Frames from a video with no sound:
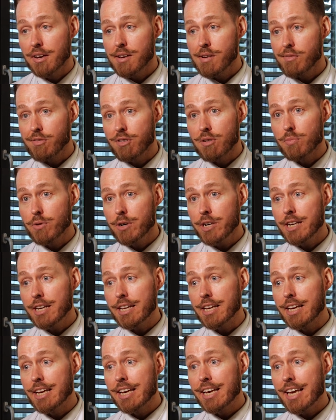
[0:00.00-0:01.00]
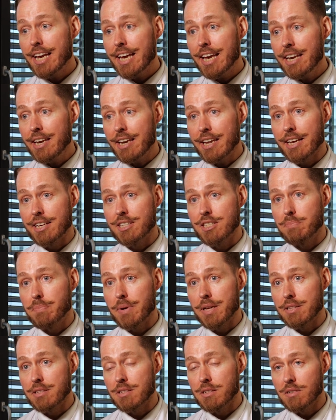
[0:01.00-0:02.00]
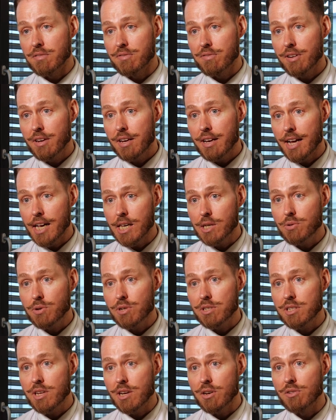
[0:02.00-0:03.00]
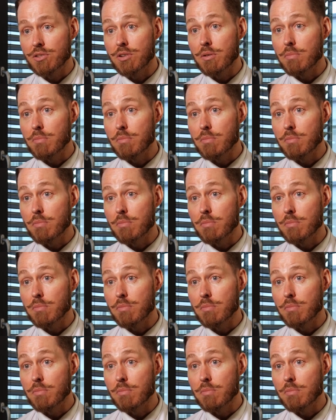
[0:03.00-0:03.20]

from really inexpensive ultrasound